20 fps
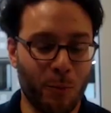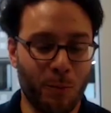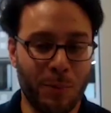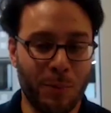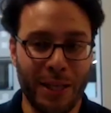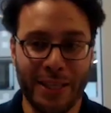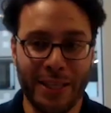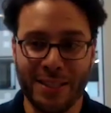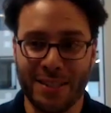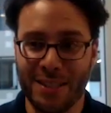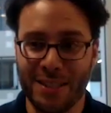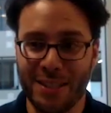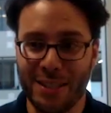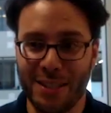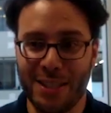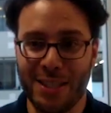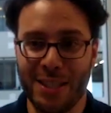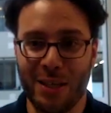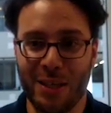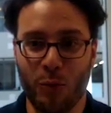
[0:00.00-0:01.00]

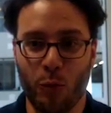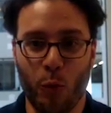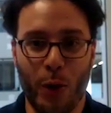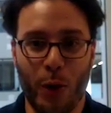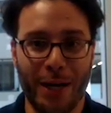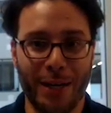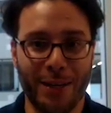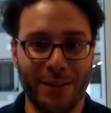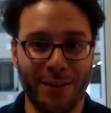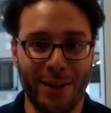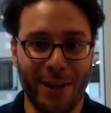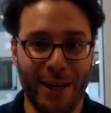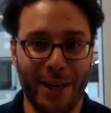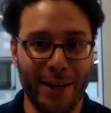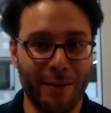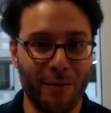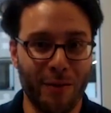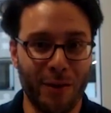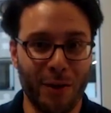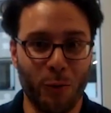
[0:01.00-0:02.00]
places and
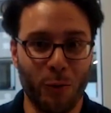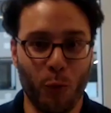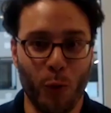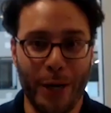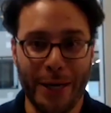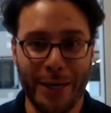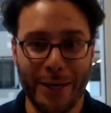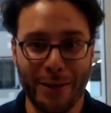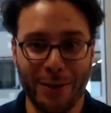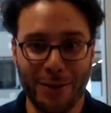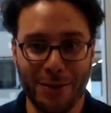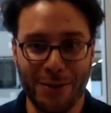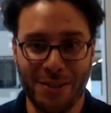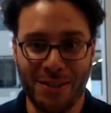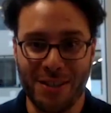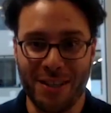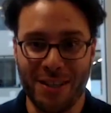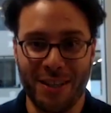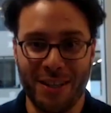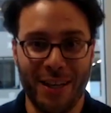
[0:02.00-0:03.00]
wildlife and
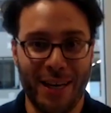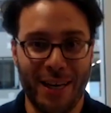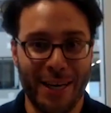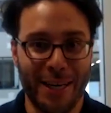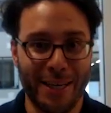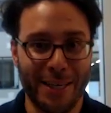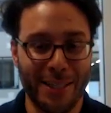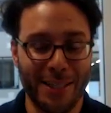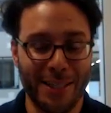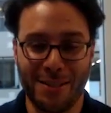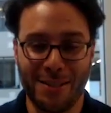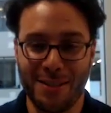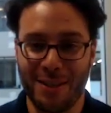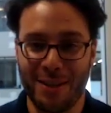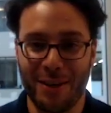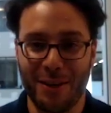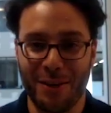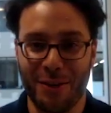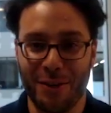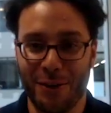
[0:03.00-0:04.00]
whales and lions and
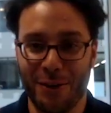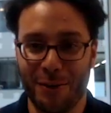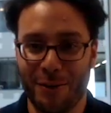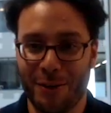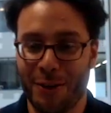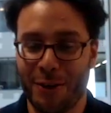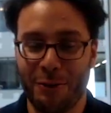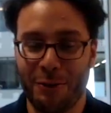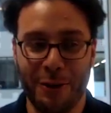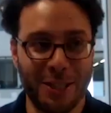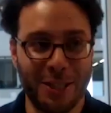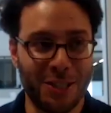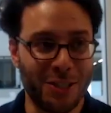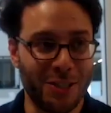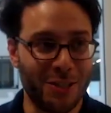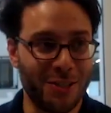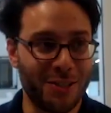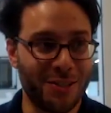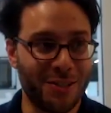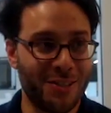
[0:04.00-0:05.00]
other
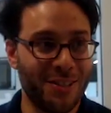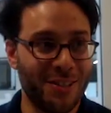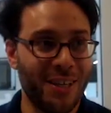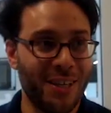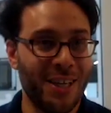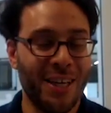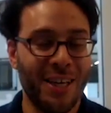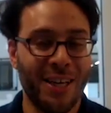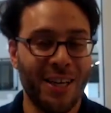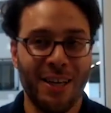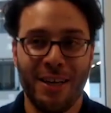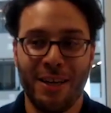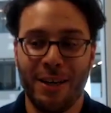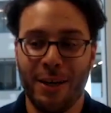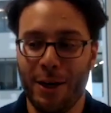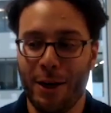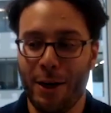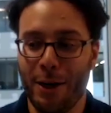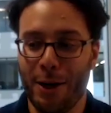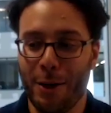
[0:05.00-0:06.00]
creatures,
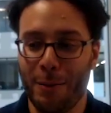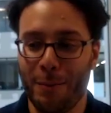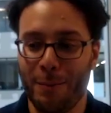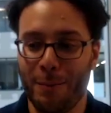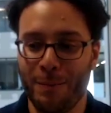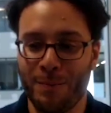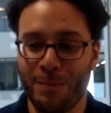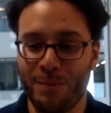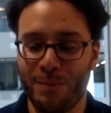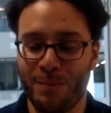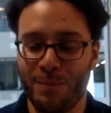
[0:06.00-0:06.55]
um,